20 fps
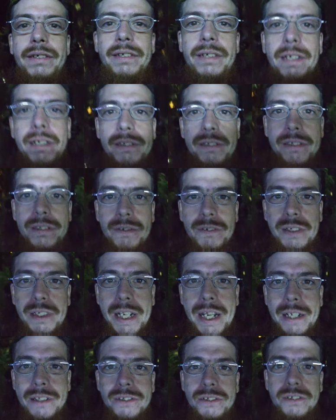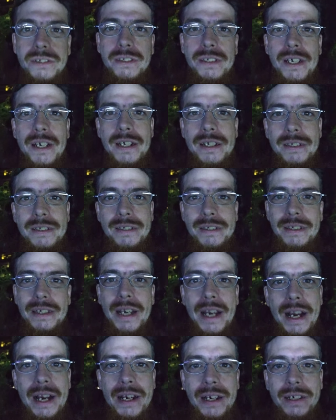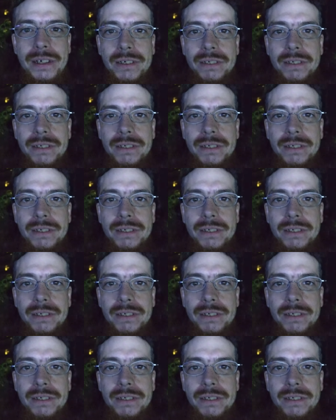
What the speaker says: Getting some good exercise? Yeah.